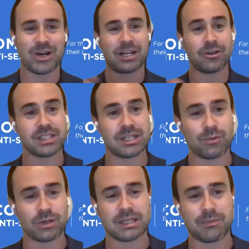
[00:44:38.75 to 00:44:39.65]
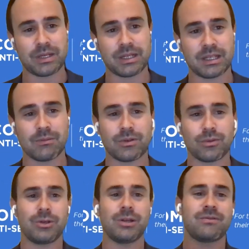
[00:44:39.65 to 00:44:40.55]
I don't understand what's happening there. But
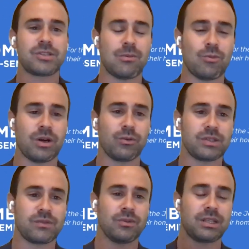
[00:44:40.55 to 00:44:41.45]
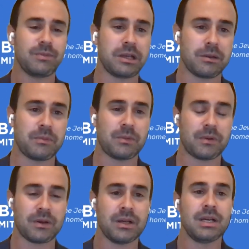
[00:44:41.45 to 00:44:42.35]
when you have someone with 40 million
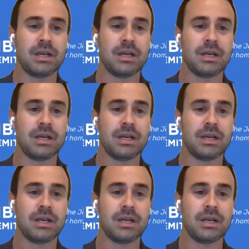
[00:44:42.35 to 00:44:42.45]
people,